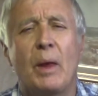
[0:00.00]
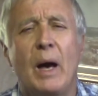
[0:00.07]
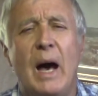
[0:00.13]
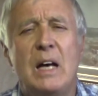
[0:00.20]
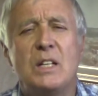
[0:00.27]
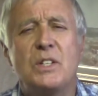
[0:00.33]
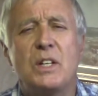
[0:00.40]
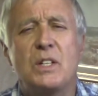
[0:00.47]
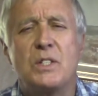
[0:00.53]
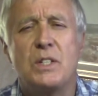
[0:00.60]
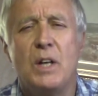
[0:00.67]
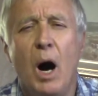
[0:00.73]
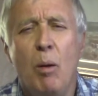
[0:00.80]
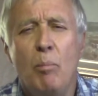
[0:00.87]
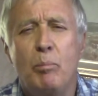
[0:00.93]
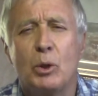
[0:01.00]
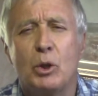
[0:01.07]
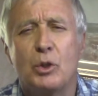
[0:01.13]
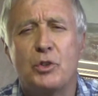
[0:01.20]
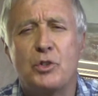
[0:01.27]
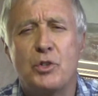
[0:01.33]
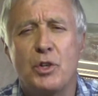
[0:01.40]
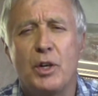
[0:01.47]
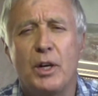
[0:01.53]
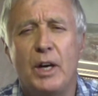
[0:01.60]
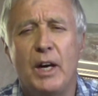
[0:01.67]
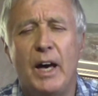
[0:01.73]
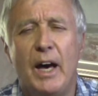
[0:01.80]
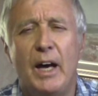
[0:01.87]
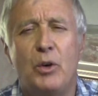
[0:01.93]
as examples
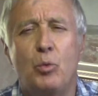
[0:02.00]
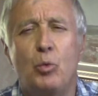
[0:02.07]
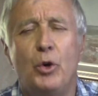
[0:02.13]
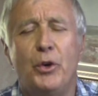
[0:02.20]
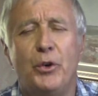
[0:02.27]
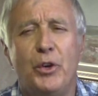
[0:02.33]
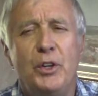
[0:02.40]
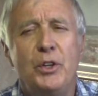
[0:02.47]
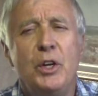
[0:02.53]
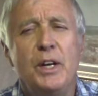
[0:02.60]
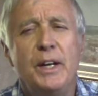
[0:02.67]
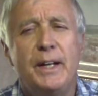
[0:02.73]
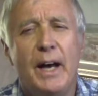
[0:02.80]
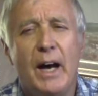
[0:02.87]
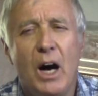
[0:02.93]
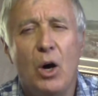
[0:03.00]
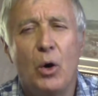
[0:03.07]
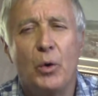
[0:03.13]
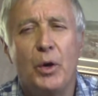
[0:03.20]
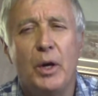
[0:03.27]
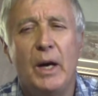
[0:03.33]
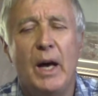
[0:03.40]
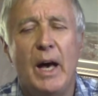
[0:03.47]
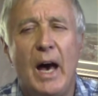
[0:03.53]
and were written down